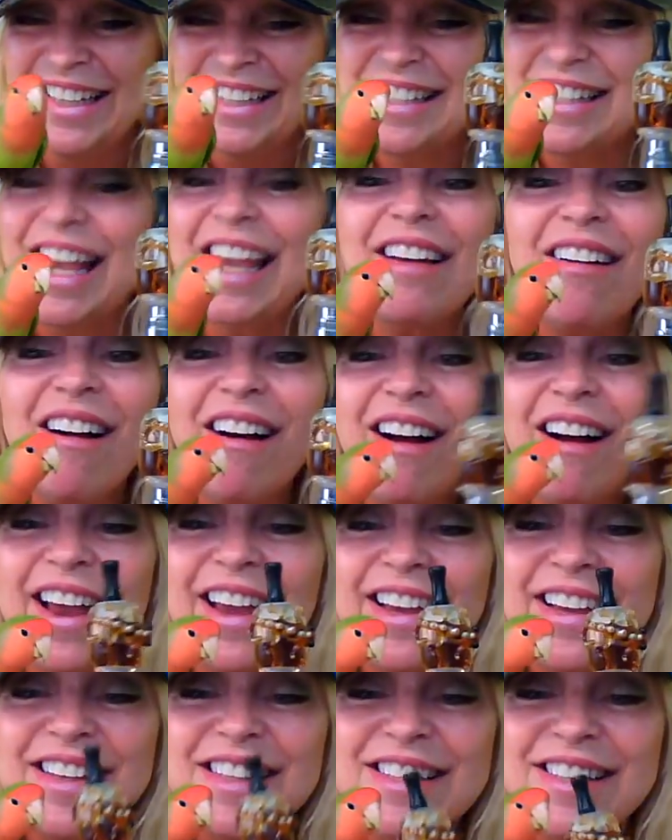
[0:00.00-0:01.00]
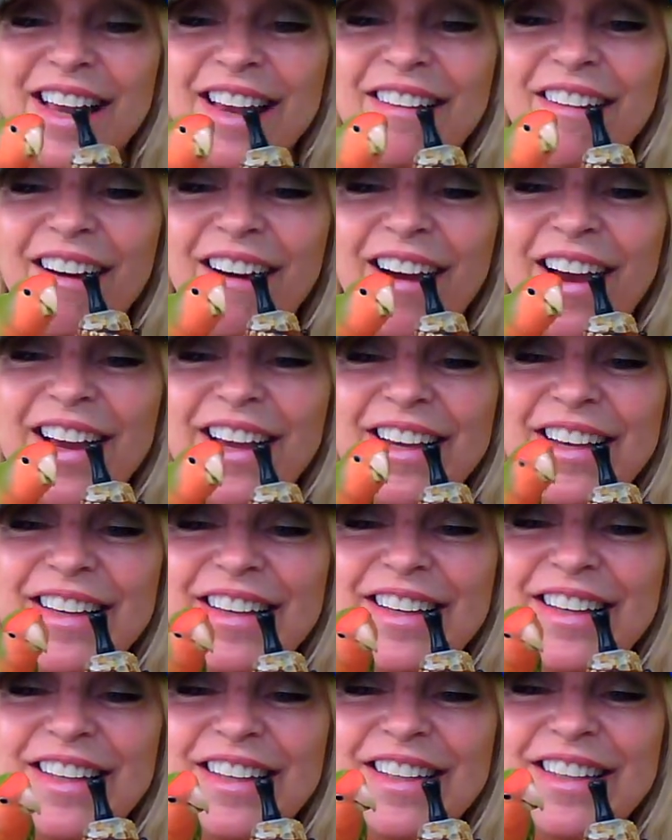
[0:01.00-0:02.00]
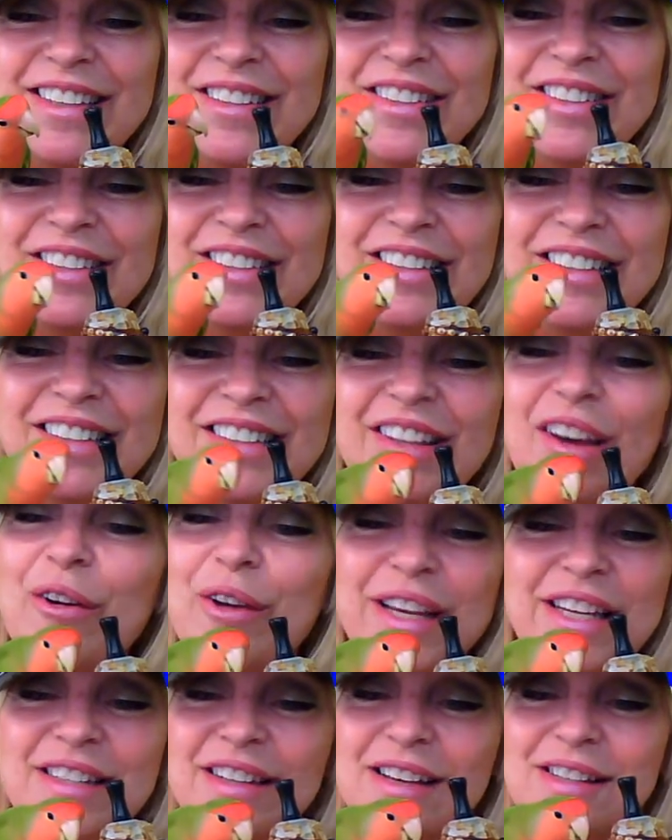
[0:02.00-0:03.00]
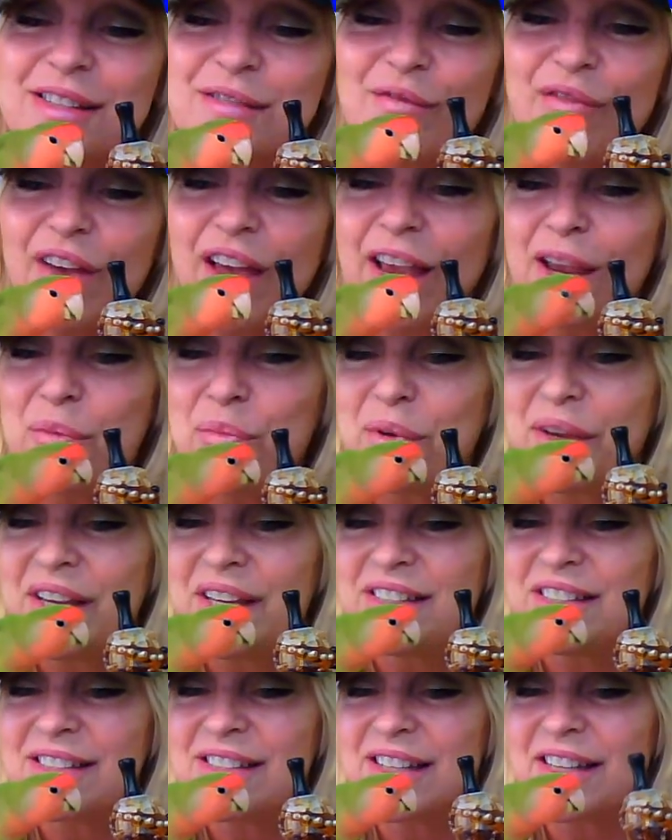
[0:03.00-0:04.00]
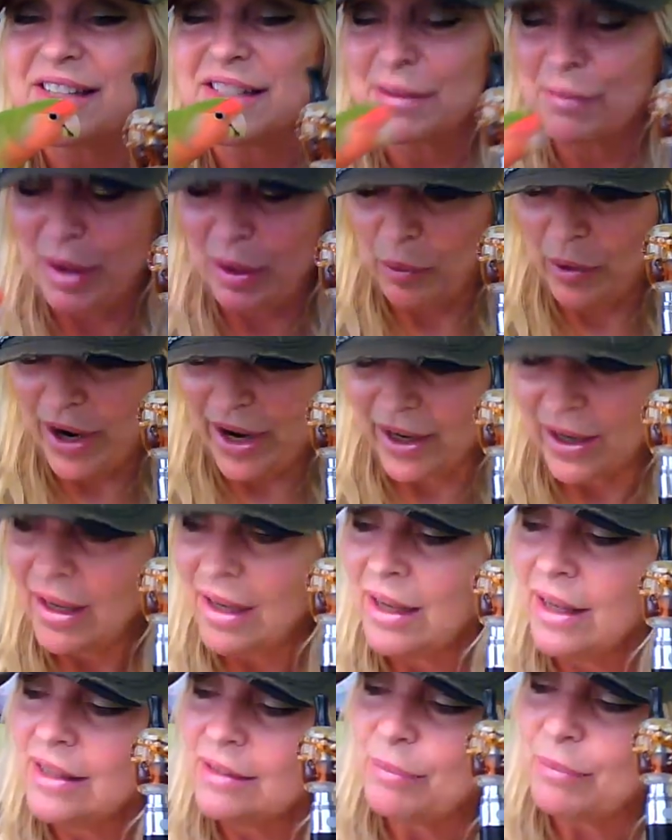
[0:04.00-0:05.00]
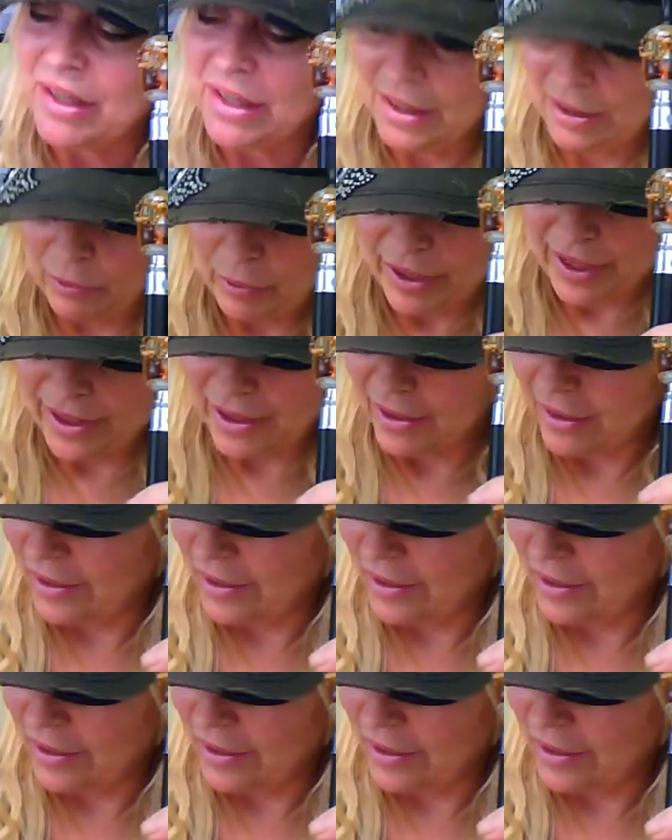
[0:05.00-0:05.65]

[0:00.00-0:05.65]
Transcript: Say hi. Say hi. No, he doesn't vape. He just gets in my way. But anyway,